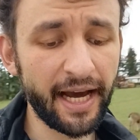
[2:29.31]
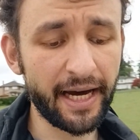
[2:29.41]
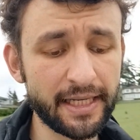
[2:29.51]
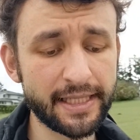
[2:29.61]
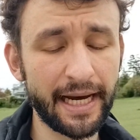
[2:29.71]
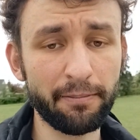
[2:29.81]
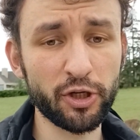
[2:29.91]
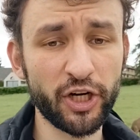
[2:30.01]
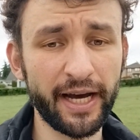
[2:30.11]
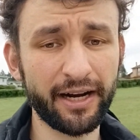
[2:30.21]
and
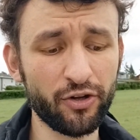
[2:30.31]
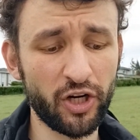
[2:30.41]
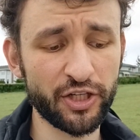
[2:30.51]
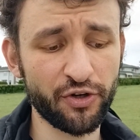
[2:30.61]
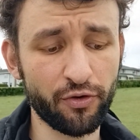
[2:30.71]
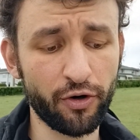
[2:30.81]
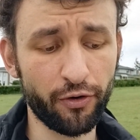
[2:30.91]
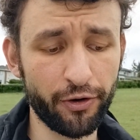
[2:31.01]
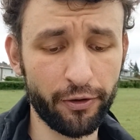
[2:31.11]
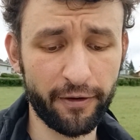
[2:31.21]
establish an ecological
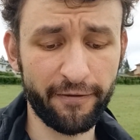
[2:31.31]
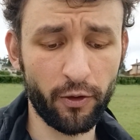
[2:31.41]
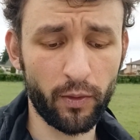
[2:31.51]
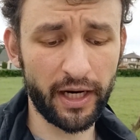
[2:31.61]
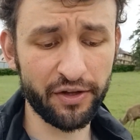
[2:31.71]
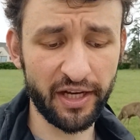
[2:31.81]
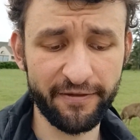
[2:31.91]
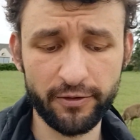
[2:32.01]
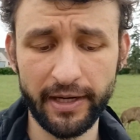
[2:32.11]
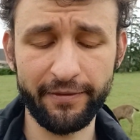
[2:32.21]
corridor for wildlife
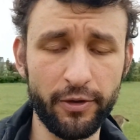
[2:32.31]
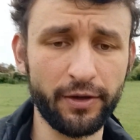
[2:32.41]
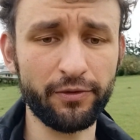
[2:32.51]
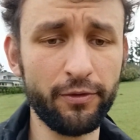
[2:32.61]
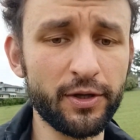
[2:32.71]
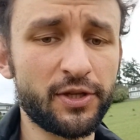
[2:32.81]
traveling through the